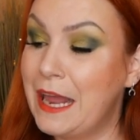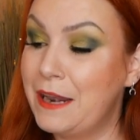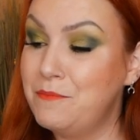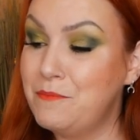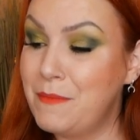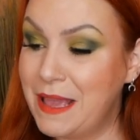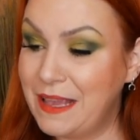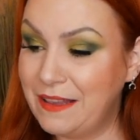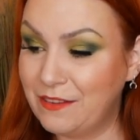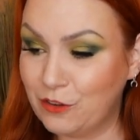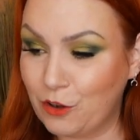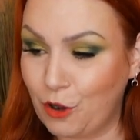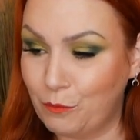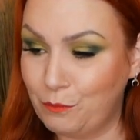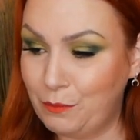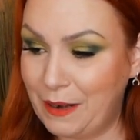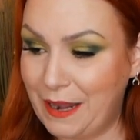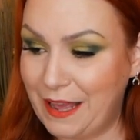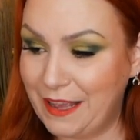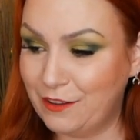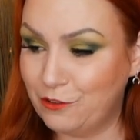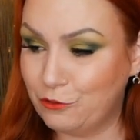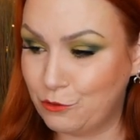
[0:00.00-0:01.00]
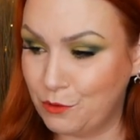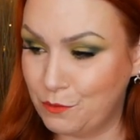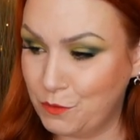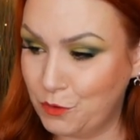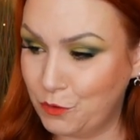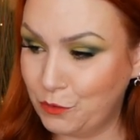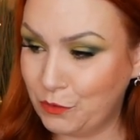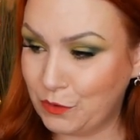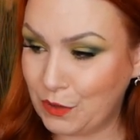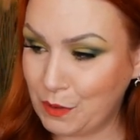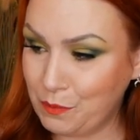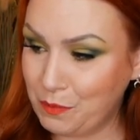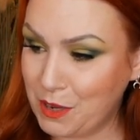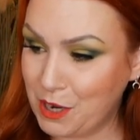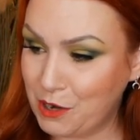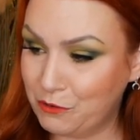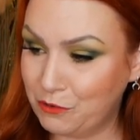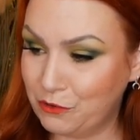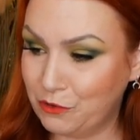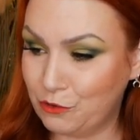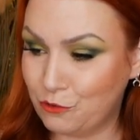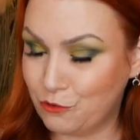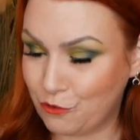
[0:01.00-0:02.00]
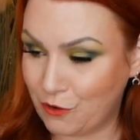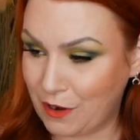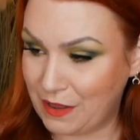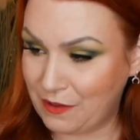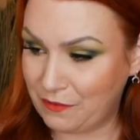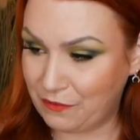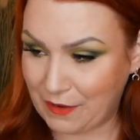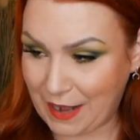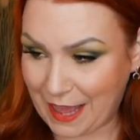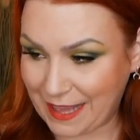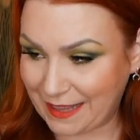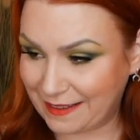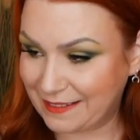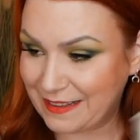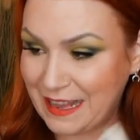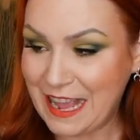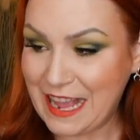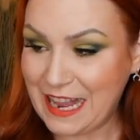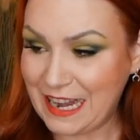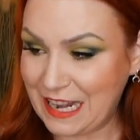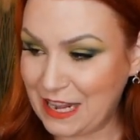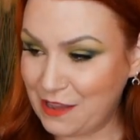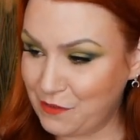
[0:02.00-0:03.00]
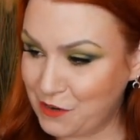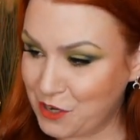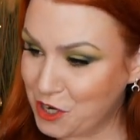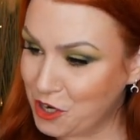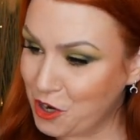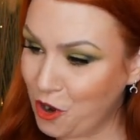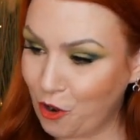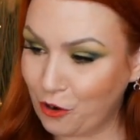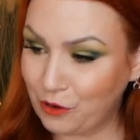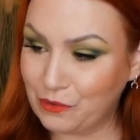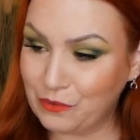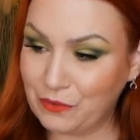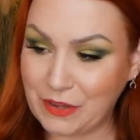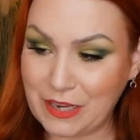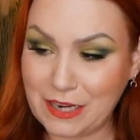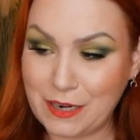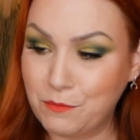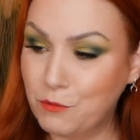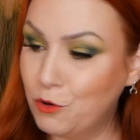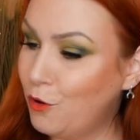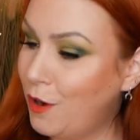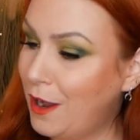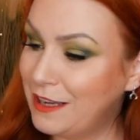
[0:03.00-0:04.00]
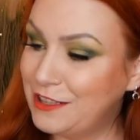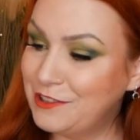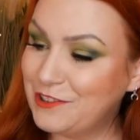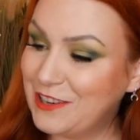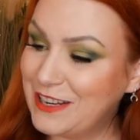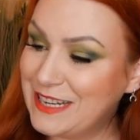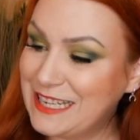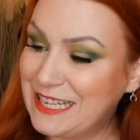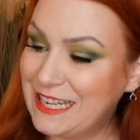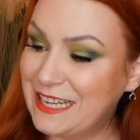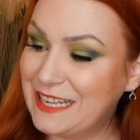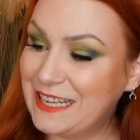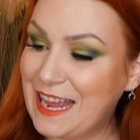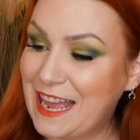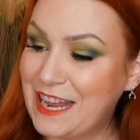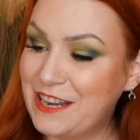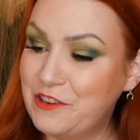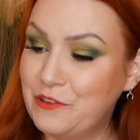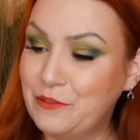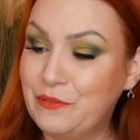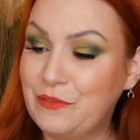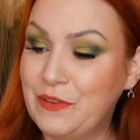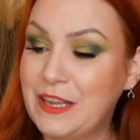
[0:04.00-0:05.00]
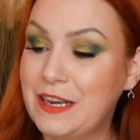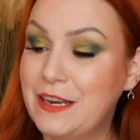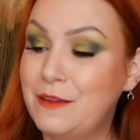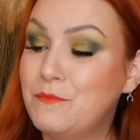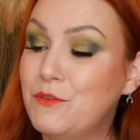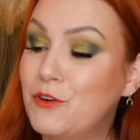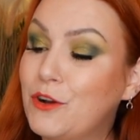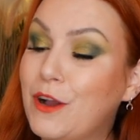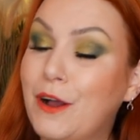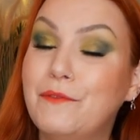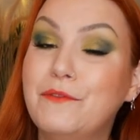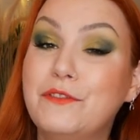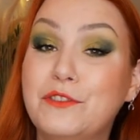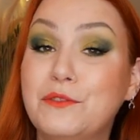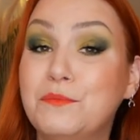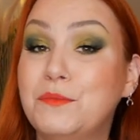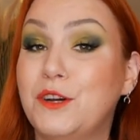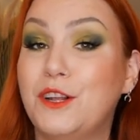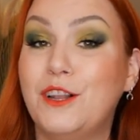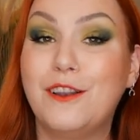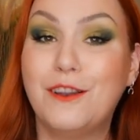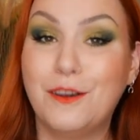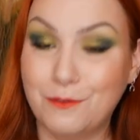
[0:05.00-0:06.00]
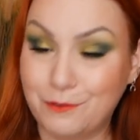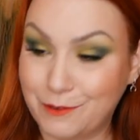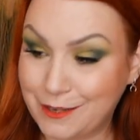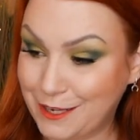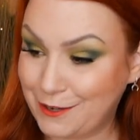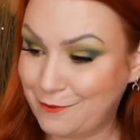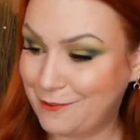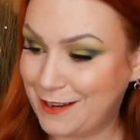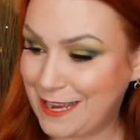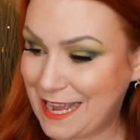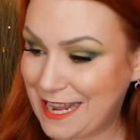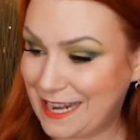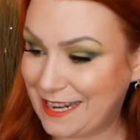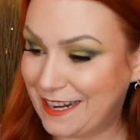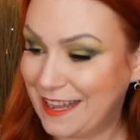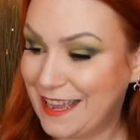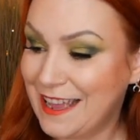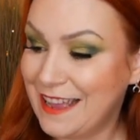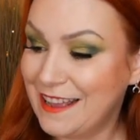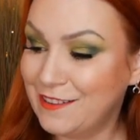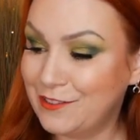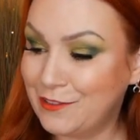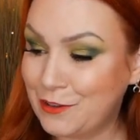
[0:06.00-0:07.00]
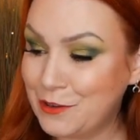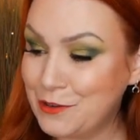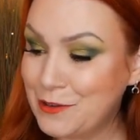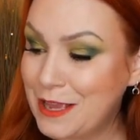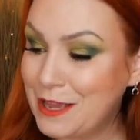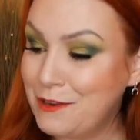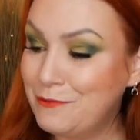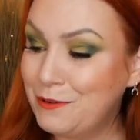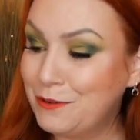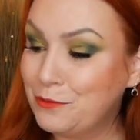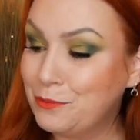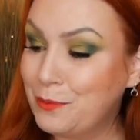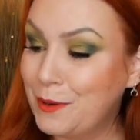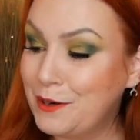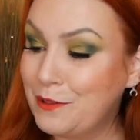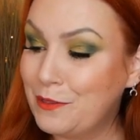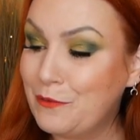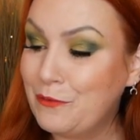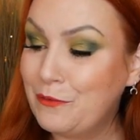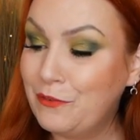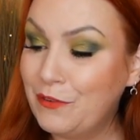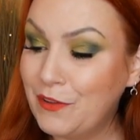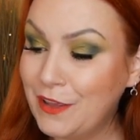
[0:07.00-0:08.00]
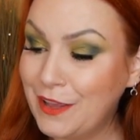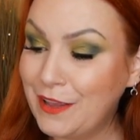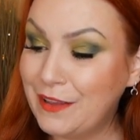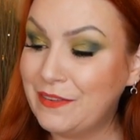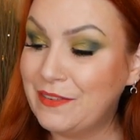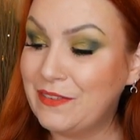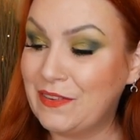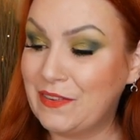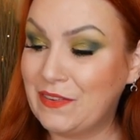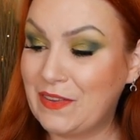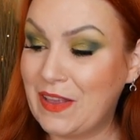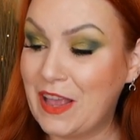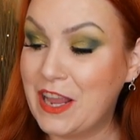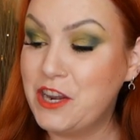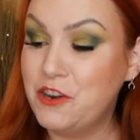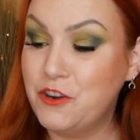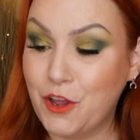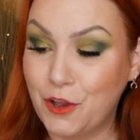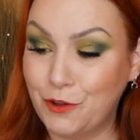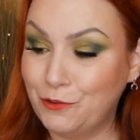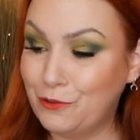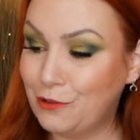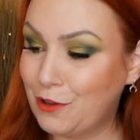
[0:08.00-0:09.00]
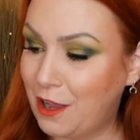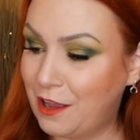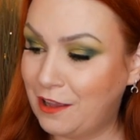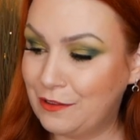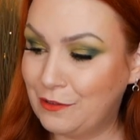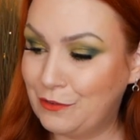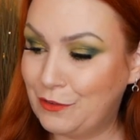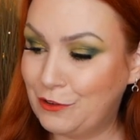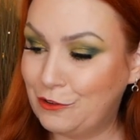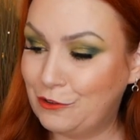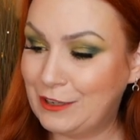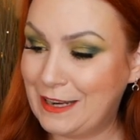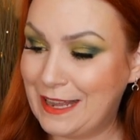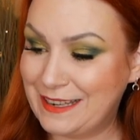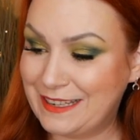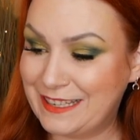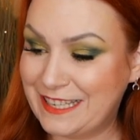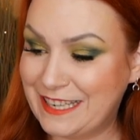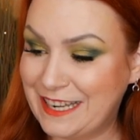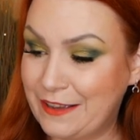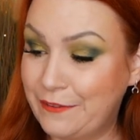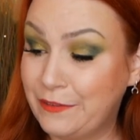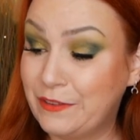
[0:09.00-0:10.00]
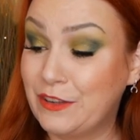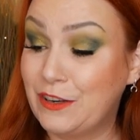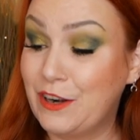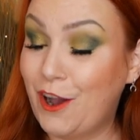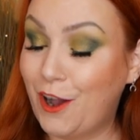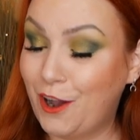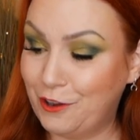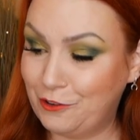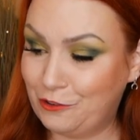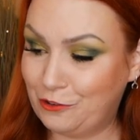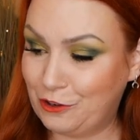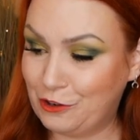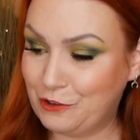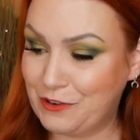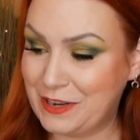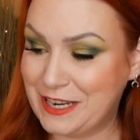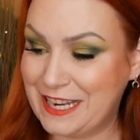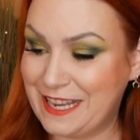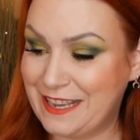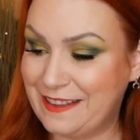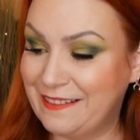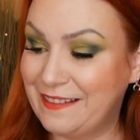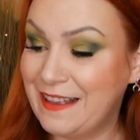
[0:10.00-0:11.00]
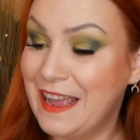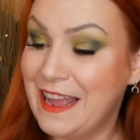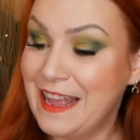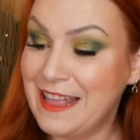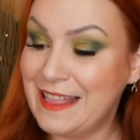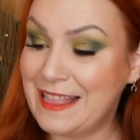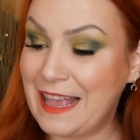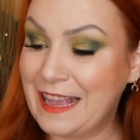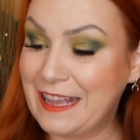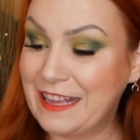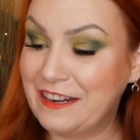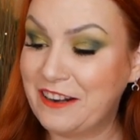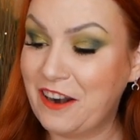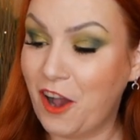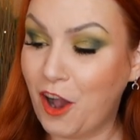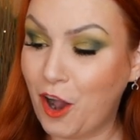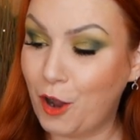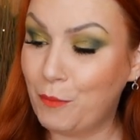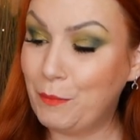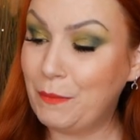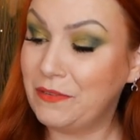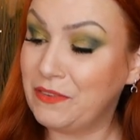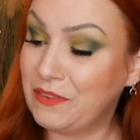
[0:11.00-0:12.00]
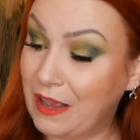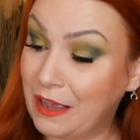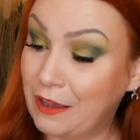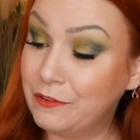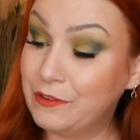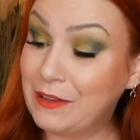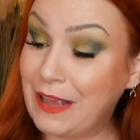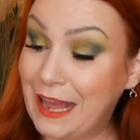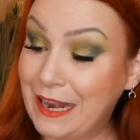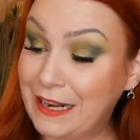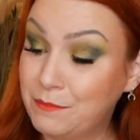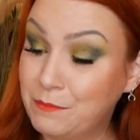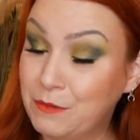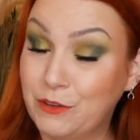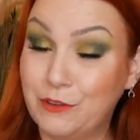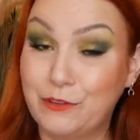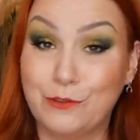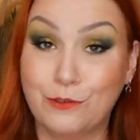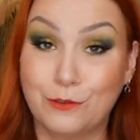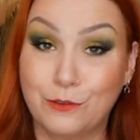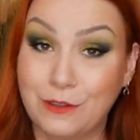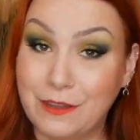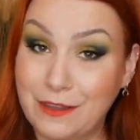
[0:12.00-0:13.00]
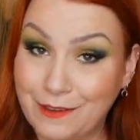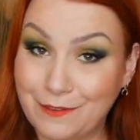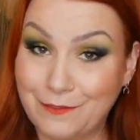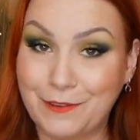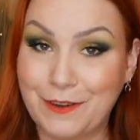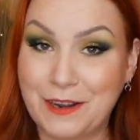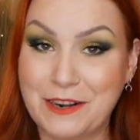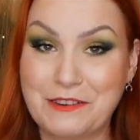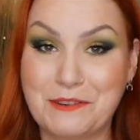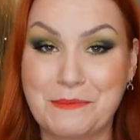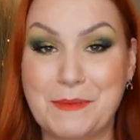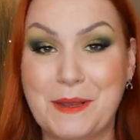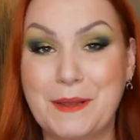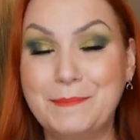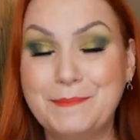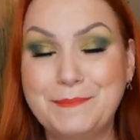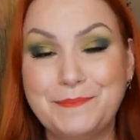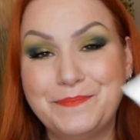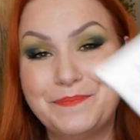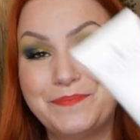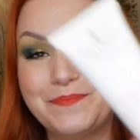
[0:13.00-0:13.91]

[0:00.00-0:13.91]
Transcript: and maize complex removes the appearance of dry flakes, leaving your locks feeling more hydrated and you feeling more comfortable. Win-win. Sukin was one of the first to say no to artificial additives and harsh ingredients that can harm ourselves, animals or the environment.